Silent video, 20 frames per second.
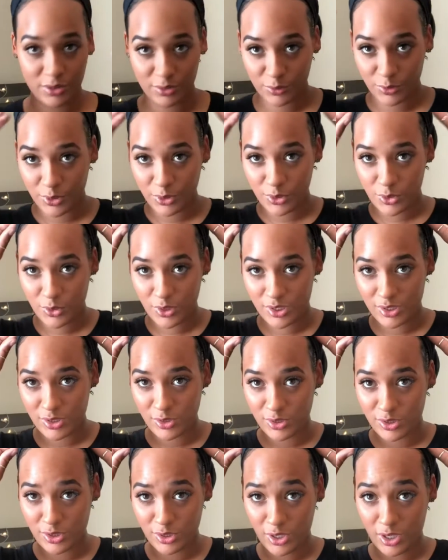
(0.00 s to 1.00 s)
We're going to
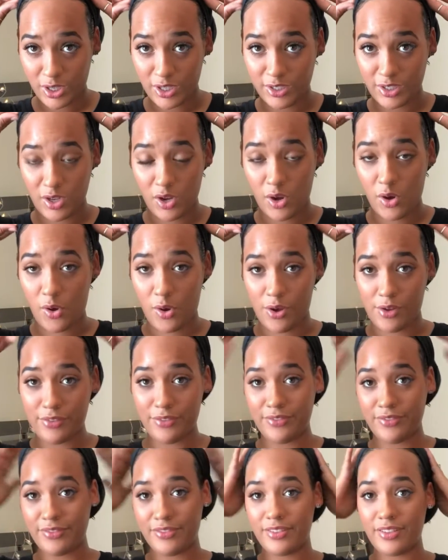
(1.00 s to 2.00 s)
start off
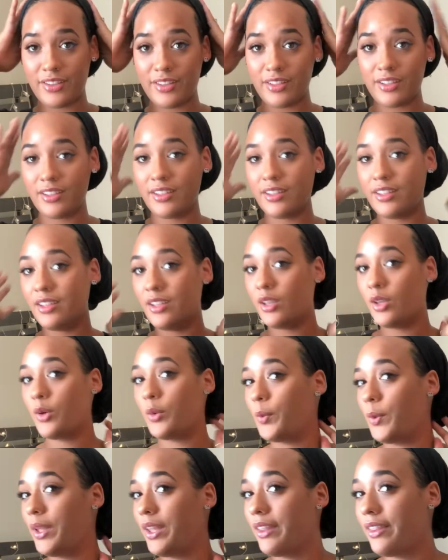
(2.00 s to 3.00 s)

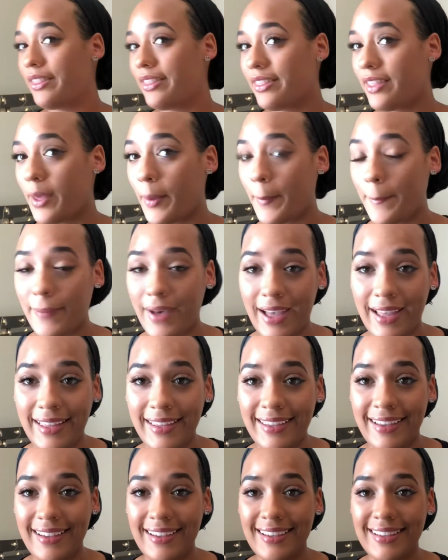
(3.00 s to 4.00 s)
with
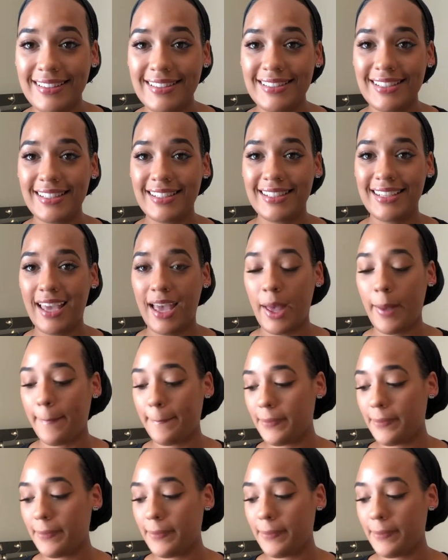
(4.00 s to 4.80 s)
my undercap.